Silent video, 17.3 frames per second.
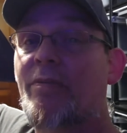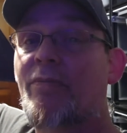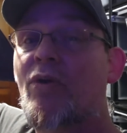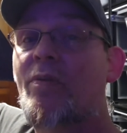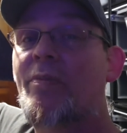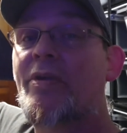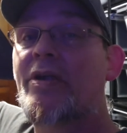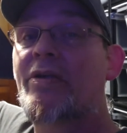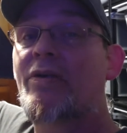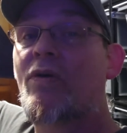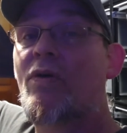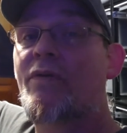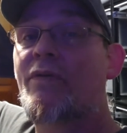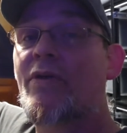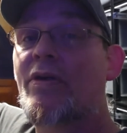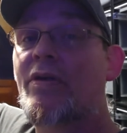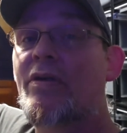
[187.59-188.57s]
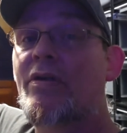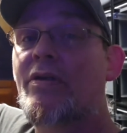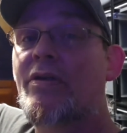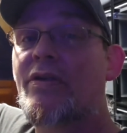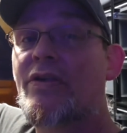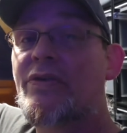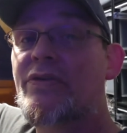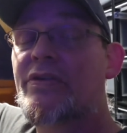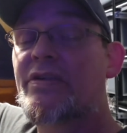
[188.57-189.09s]
booming it over
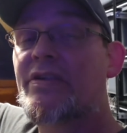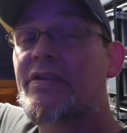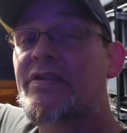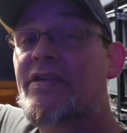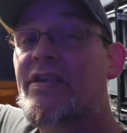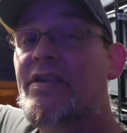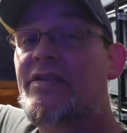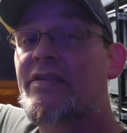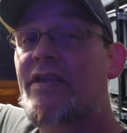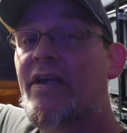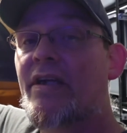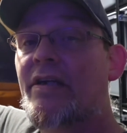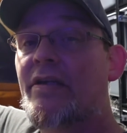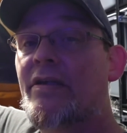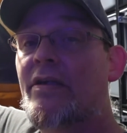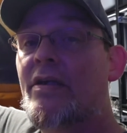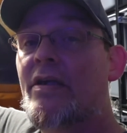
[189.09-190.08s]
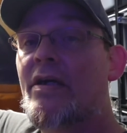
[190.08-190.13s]
using a C-stand.